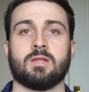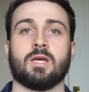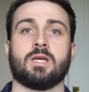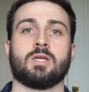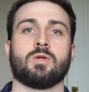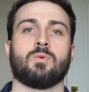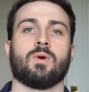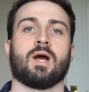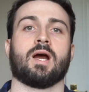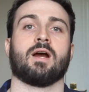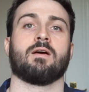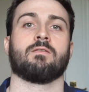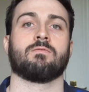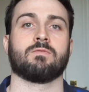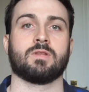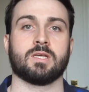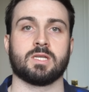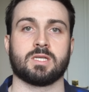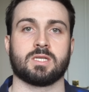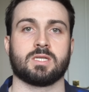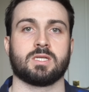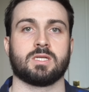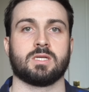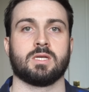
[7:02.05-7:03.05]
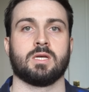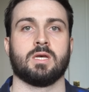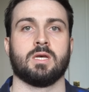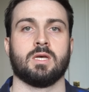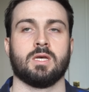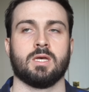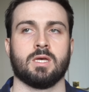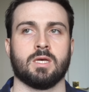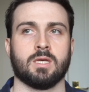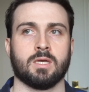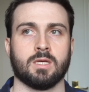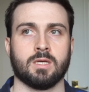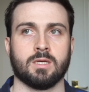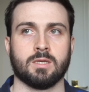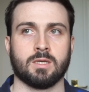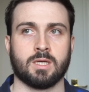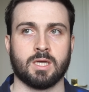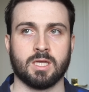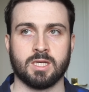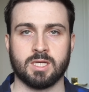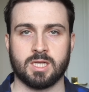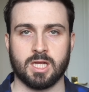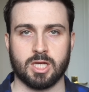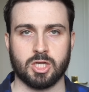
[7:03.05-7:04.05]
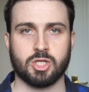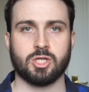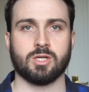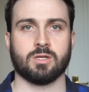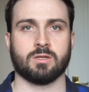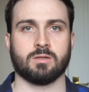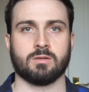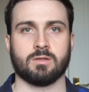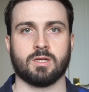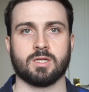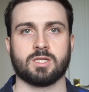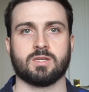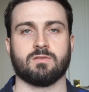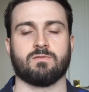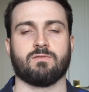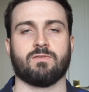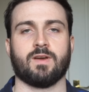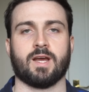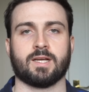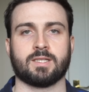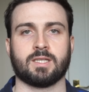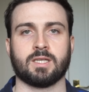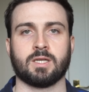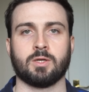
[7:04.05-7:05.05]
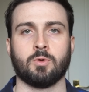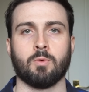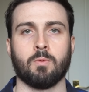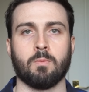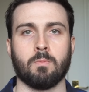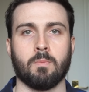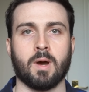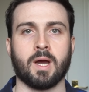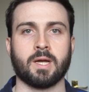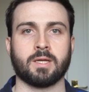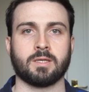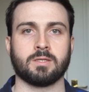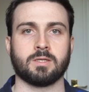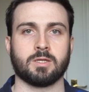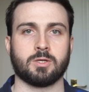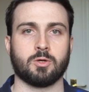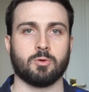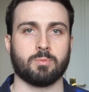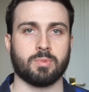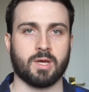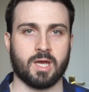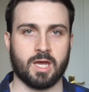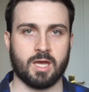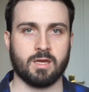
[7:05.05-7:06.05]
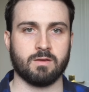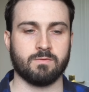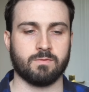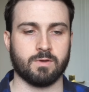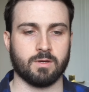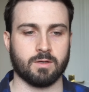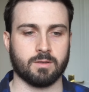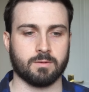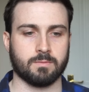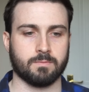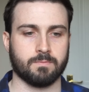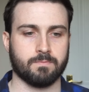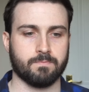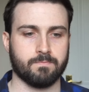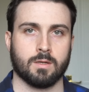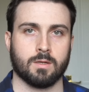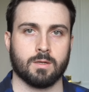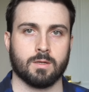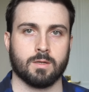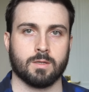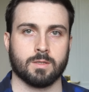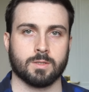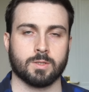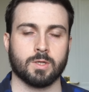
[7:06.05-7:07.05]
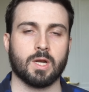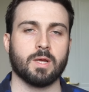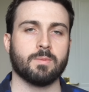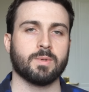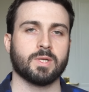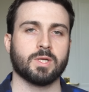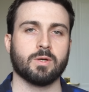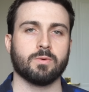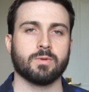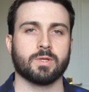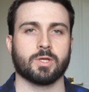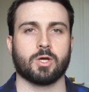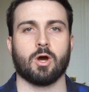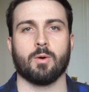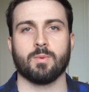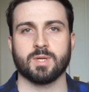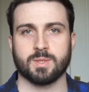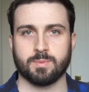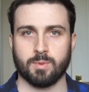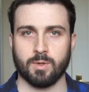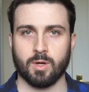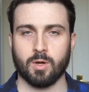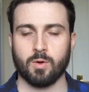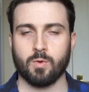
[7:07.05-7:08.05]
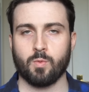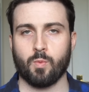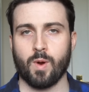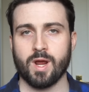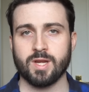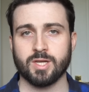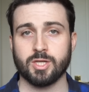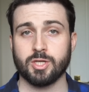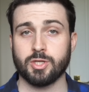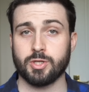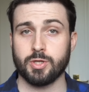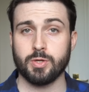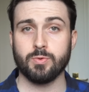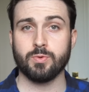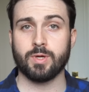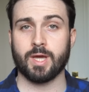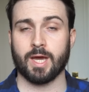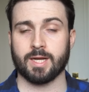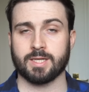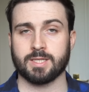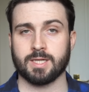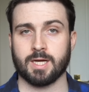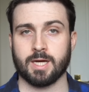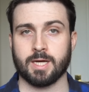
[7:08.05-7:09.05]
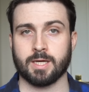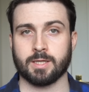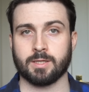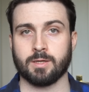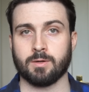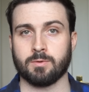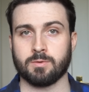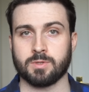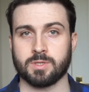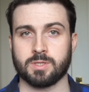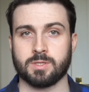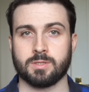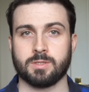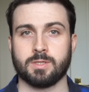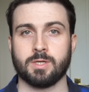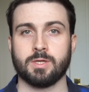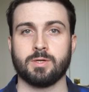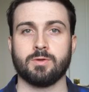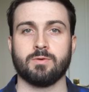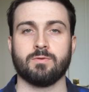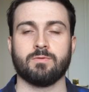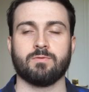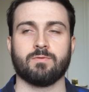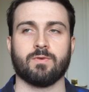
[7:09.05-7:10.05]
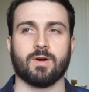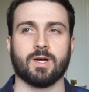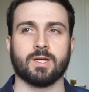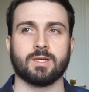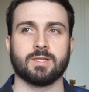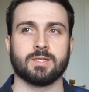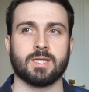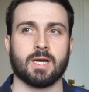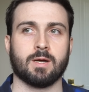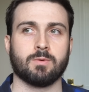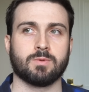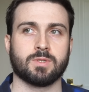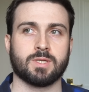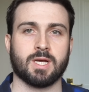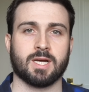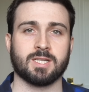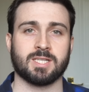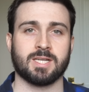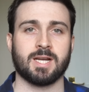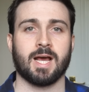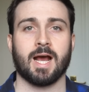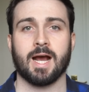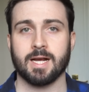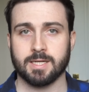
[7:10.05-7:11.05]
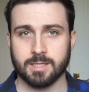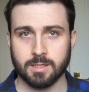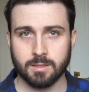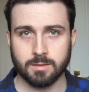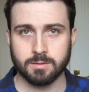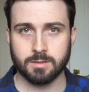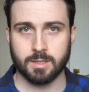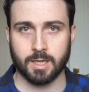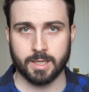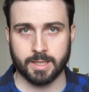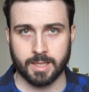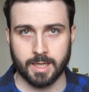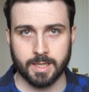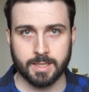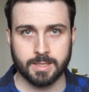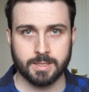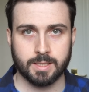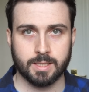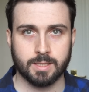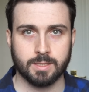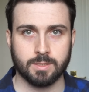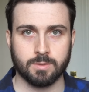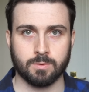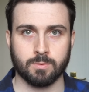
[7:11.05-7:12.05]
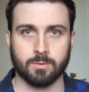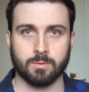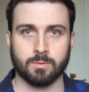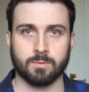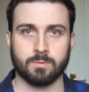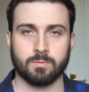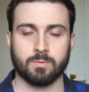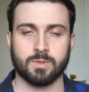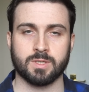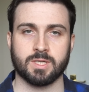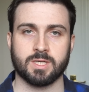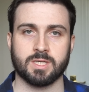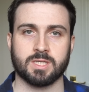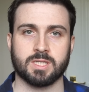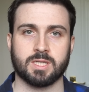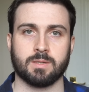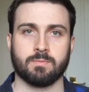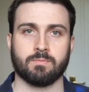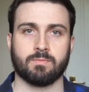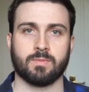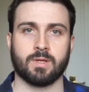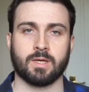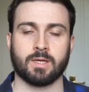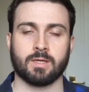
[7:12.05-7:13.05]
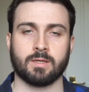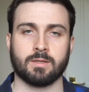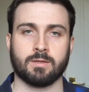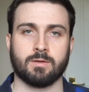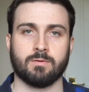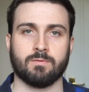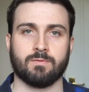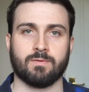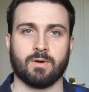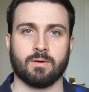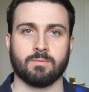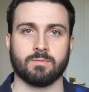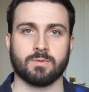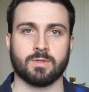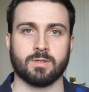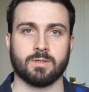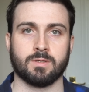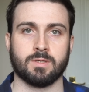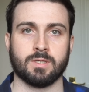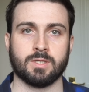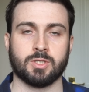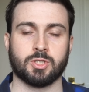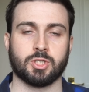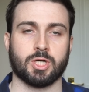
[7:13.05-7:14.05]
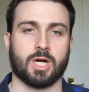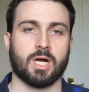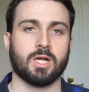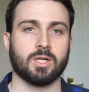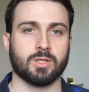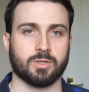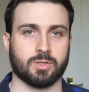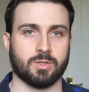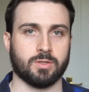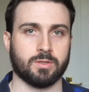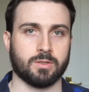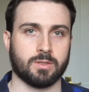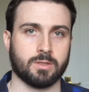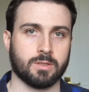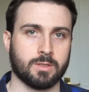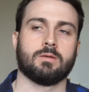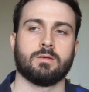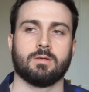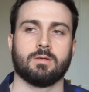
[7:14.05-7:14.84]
that you have this condition that's affecting your mind and your behavior. So let me know in the comments below, when did you get diagnosed? Did you find out as an adult like I did, or was it something you found in childhood?